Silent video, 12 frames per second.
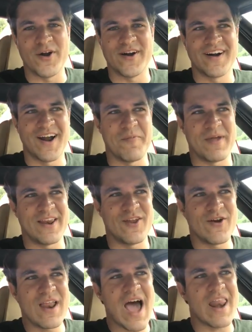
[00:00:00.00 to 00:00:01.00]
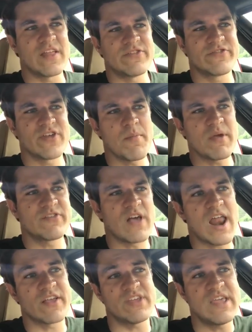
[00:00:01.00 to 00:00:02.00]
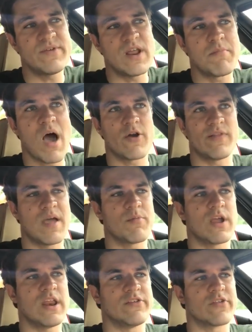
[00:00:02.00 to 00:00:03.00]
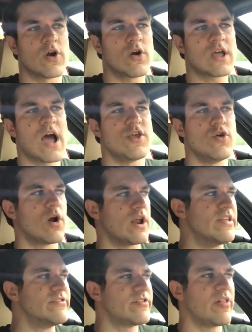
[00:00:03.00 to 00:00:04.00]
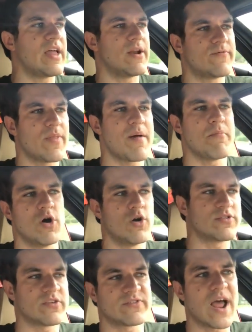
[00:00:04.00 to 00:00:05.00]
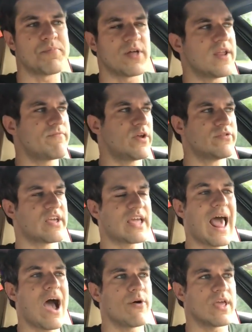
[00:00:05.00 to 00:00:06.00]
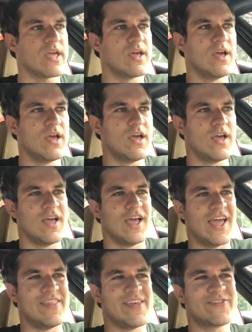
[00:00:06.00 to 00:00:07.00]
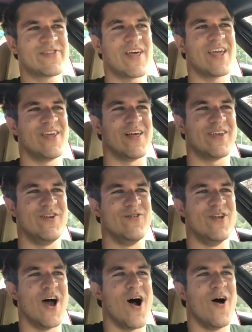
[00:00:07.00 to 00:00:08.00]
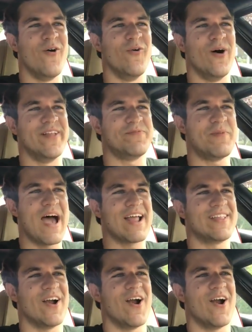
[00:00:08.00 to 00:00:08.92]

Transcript: I mean, you're not, in some exotics, even in modern Lamborghinis, the Huracan, you are insulated from that motor at the stoplight. It feels like an Audi. In this thing, you know what's back there.